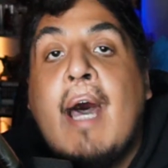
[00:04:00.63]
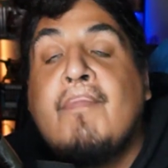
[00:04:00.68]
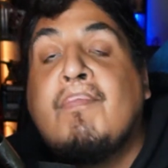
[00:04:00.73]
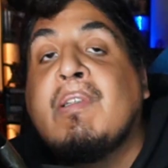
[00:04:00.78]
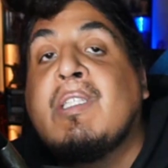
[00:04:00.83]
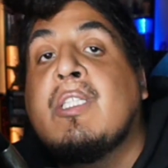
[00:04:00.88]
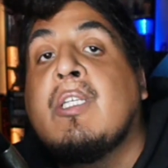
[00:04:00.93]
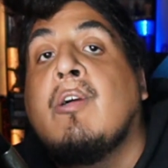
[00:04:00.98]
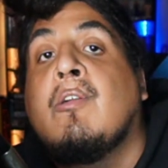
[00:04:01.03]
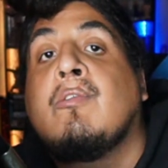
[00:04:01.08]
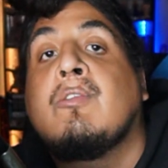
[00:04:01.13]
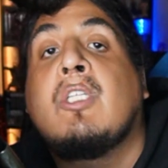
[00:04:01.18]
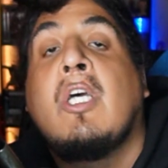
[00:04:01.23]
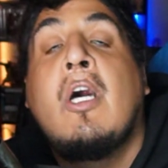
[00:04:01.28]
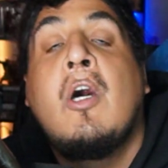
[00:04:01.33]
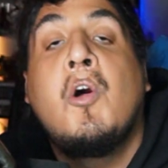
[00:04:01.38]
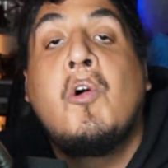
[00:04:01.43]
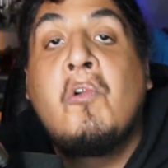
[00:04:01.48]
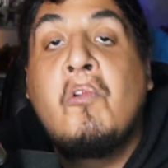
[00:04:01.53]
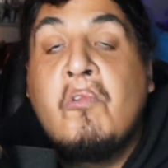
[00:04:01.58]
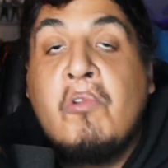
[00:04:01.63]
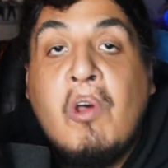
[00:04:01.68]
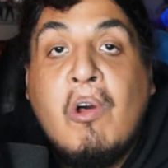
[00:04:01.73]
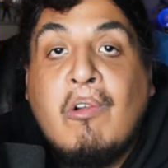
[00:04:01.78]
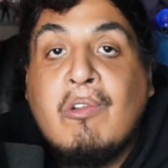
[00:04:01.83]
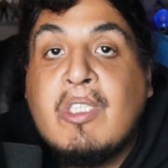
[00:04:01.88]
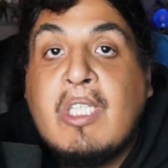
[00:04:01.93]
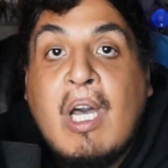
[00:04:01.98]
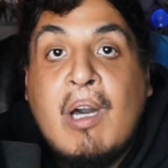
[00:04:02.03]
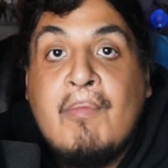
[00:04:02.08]
episodes, who
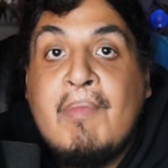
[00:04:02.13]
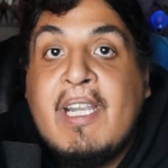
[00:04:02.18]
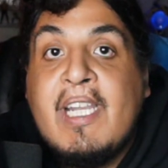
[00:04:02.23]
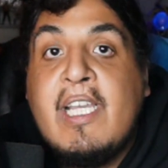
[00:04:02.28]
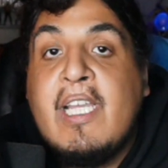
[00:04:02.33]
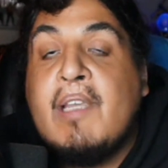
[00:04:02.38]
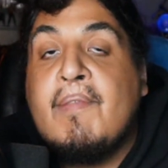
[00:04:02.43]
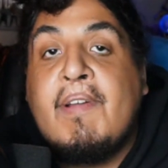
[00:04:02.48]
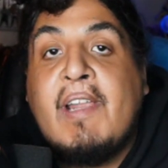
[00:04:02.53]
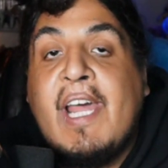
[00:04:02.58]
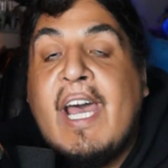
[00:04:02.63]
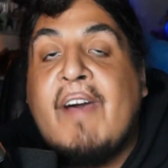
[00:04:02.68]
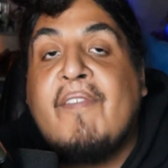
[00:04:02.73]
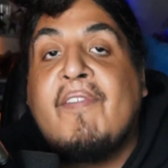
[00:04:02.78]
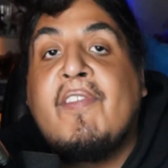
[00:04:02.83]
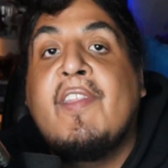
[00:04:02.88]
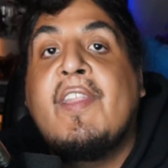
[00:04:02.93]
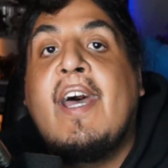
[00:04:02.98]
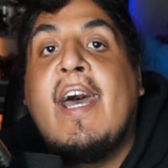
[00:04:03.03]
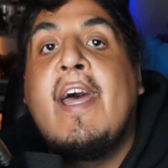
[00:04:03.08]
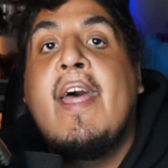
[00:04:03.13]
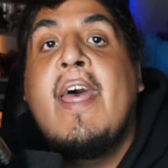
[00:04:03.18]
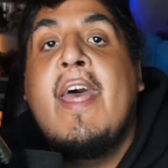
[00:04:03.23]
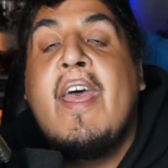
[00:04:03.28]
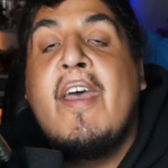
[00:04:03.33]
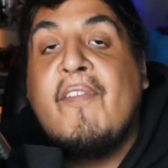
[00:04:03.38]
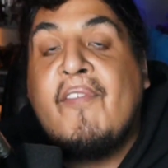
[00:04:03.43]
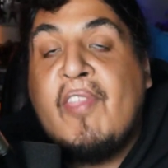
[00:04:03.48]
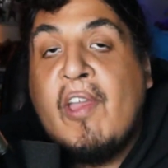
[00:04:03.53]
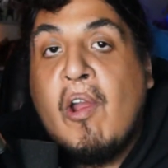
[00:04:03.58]
knows how many even after that,
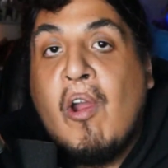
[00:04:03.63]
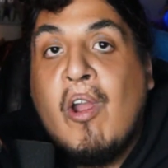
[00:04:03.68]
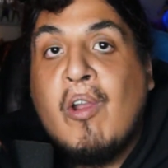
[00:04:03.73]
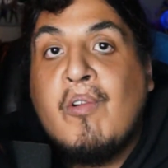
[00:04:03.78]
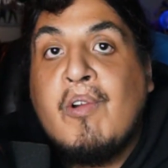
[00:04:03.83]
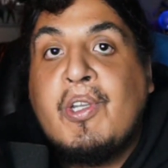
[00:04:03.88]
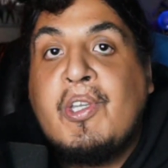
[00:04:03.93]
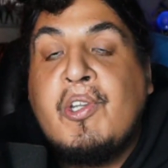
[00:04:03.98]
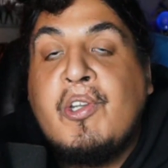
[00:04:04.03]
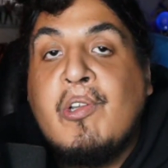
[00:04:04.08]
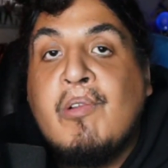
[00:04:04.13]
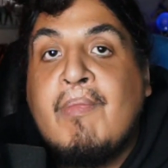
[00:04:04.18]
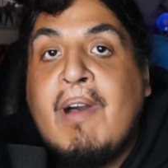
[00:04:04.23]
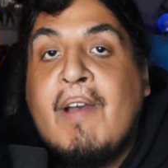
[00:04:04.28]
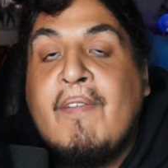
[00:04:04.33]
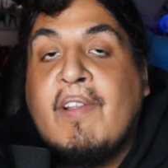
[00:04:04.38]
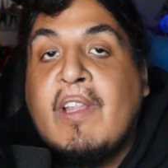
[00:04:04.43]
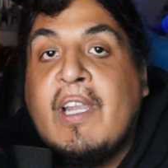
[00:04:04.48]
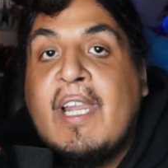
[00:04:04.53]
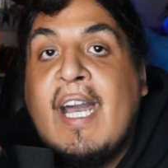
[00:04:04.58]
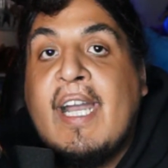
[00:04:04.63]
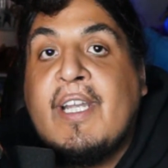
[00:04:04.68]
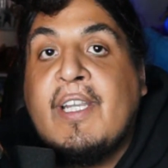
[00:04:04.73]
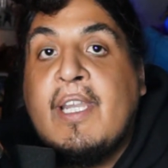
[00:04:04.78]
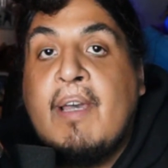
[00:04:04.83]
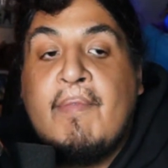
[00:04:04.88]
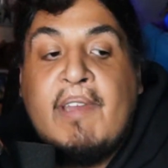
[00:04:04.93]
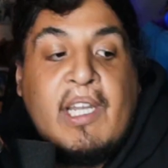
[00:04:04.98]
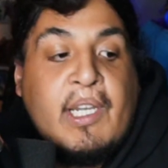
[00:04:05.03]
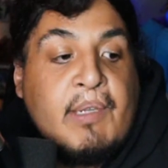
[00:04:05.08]
if they are going to do My Villain
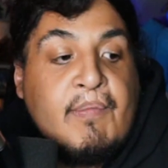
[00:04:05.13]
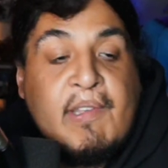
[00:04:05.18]
Academia.